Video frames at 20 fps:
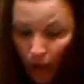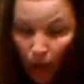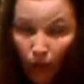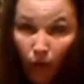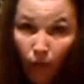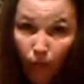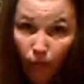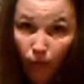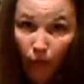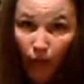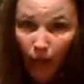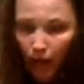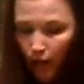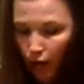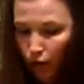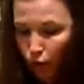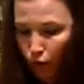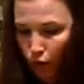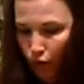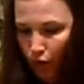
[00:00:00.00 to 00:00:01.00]
version
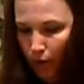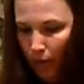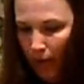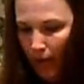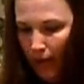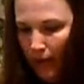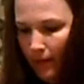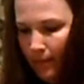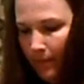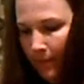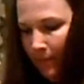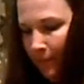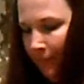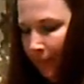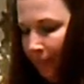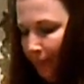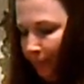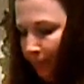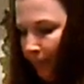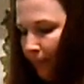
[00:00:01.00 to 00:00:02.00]
of what it used to
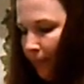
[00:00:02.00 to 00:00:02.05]
be.